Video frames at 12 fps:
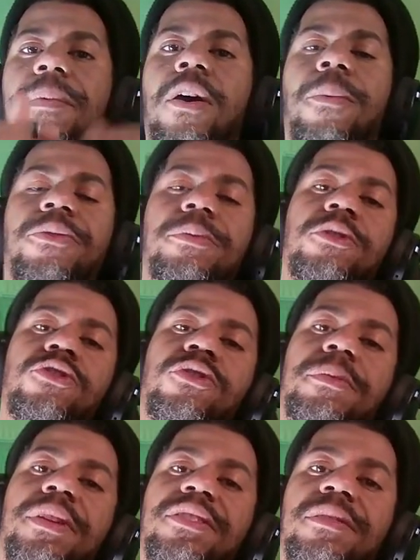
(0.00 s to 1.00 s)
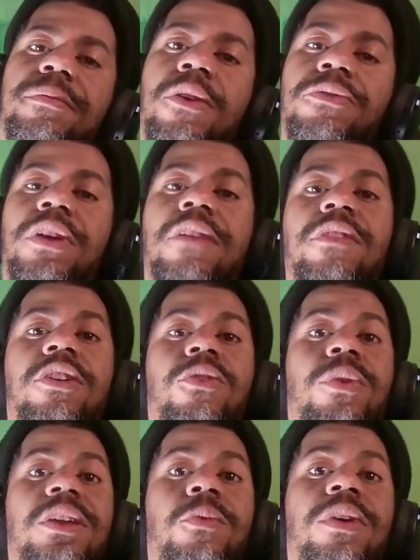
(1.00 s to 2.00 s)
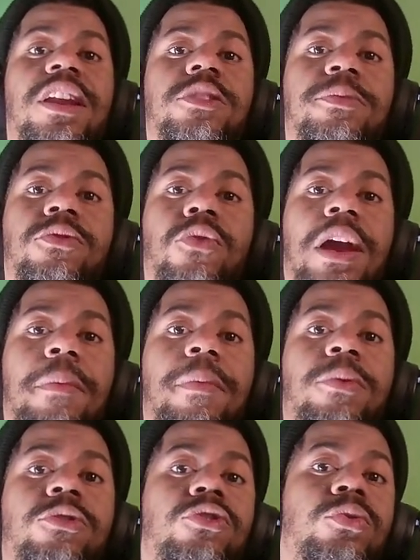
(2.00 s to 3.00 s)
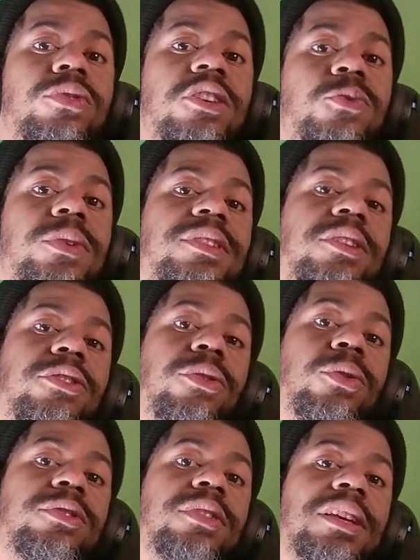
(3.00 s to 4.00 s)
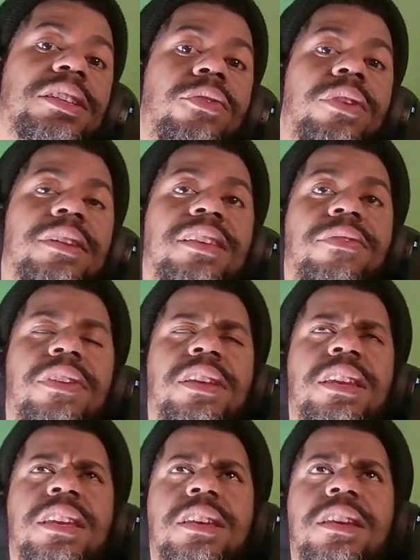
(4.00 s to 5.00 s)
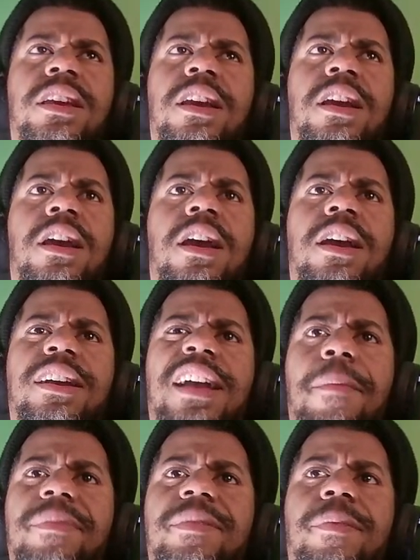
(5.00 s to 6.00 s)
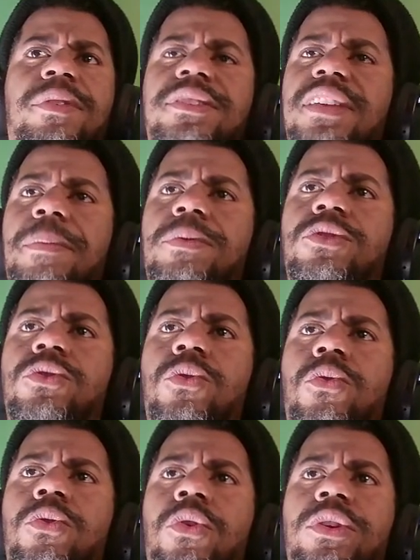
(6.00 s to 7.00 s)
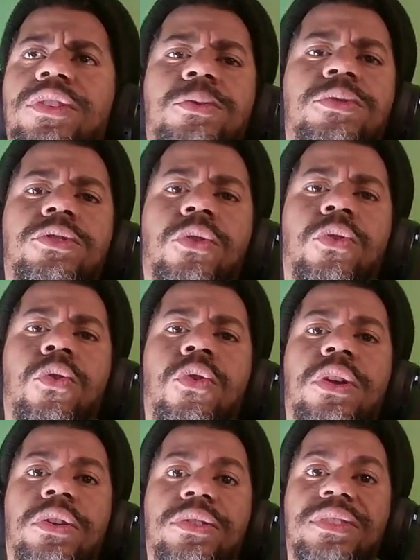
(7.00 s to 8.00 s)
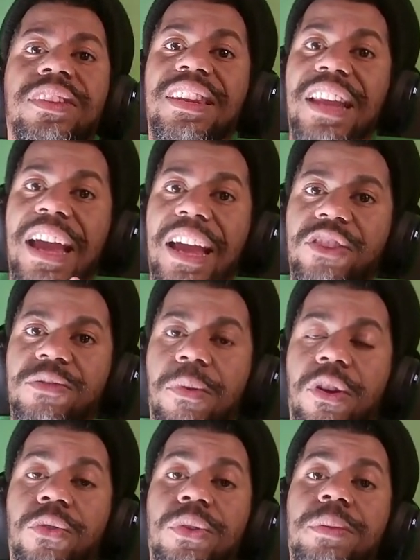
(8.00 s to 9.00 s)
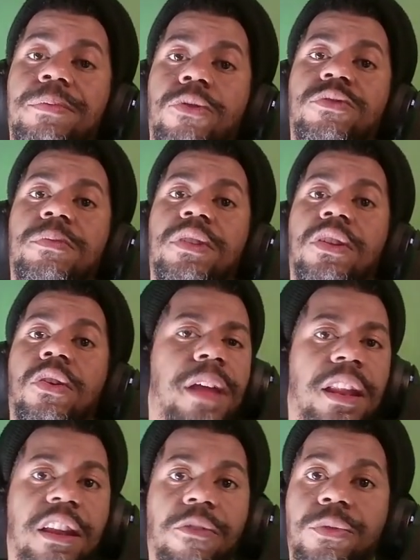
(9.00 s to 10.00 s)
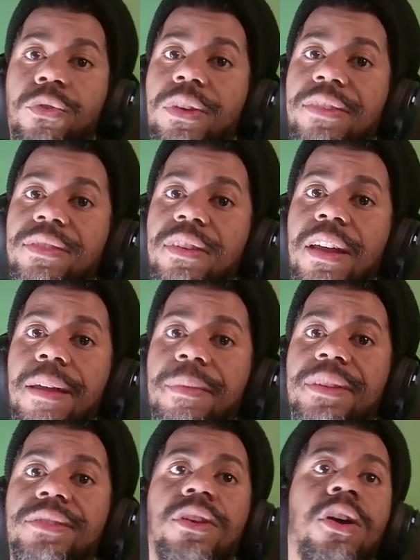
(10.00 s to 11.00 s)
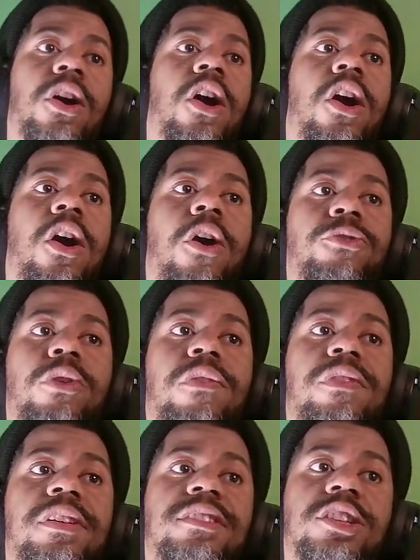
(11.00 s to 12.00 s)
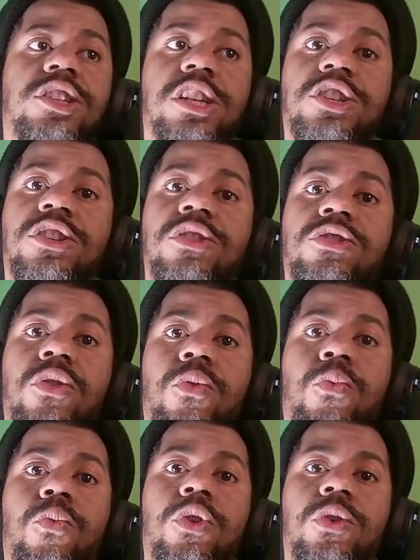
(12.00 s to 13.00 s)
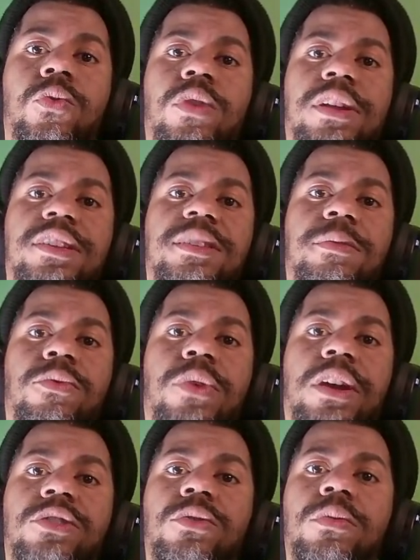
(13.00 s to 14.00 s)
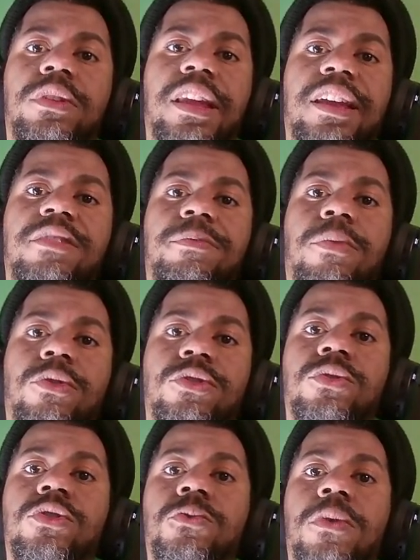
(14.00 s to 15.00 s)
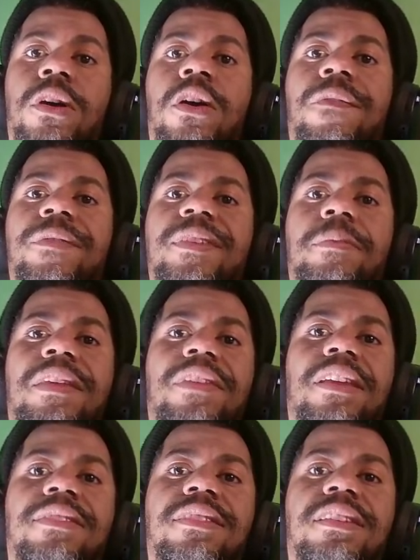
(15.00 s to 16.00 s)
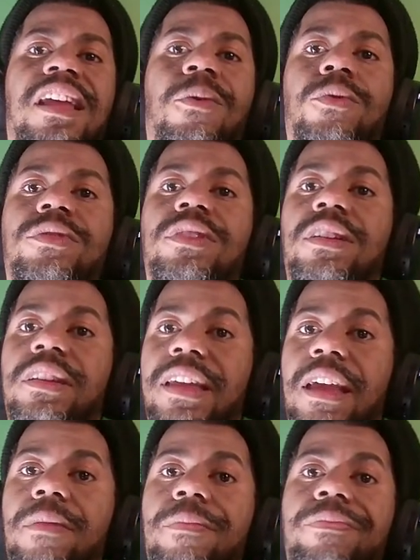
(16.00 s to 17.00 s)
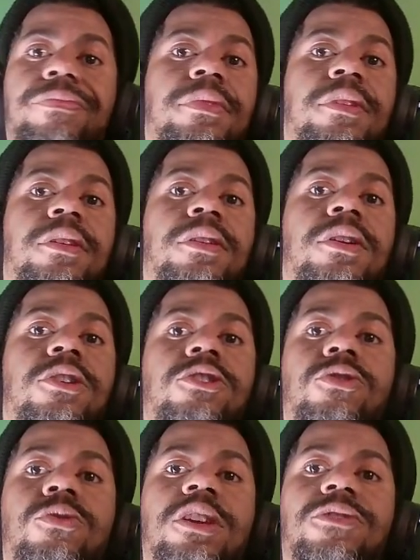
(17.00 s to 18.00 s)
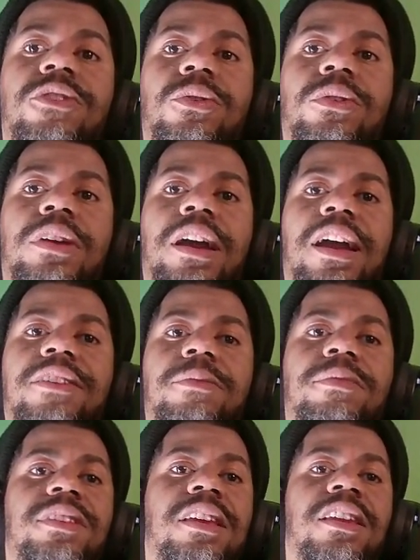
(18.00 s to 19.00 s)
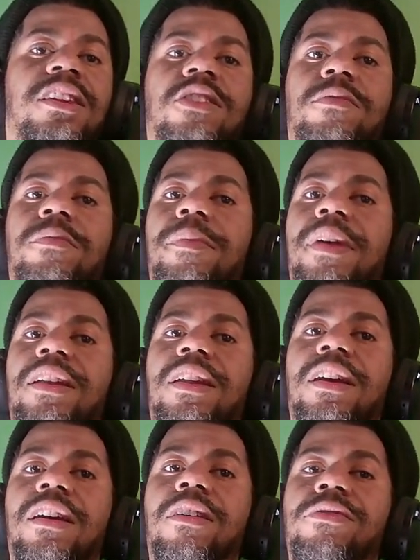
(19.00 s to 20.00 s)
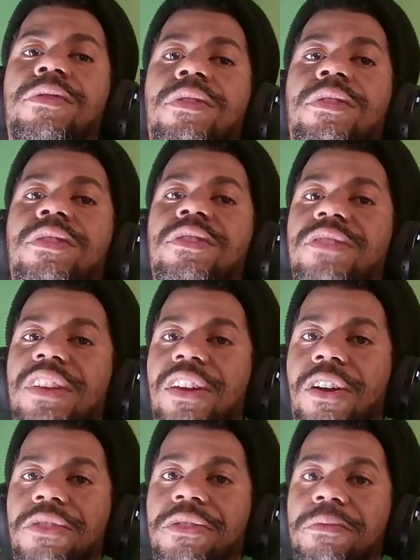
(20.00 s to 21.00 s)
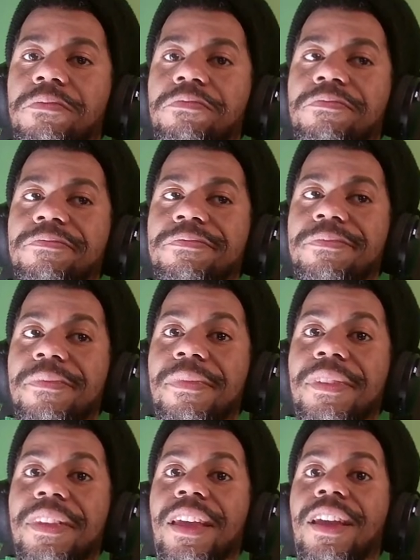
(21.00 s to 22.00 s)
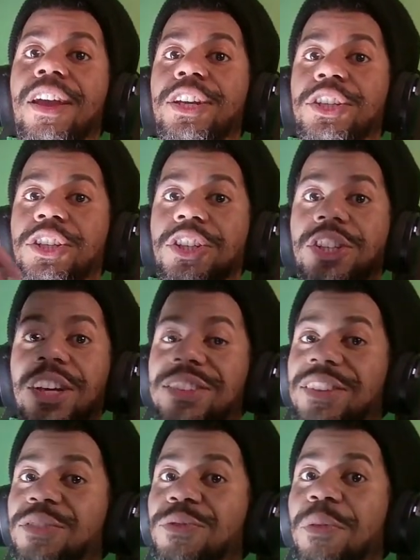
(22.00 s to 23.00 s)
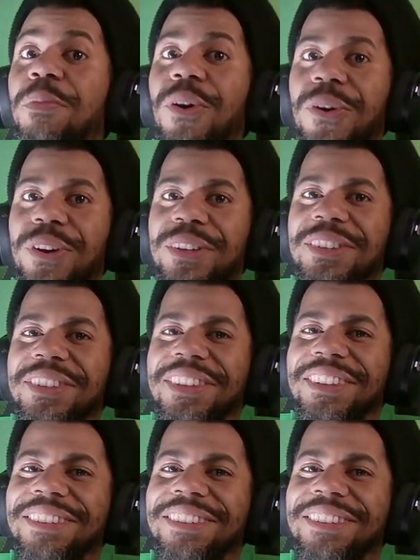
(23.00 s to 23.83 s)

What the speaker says: It helps me a tremendous amount. If you haven't already, why not subscribe? I post Tuesdays, Wednesdays, Thursdays. If you guys have any comments about this episode or the series as a whole that's non-spoilery, post them below. I'd love for you guys' comments. Also, if you have any suggestions on what you'd like to react to next, post those as well. And set them next scene, I will take a look at them. Till next video, guys. I'm seeing nothing but mad love. Stay awesome. Justice for Barnes.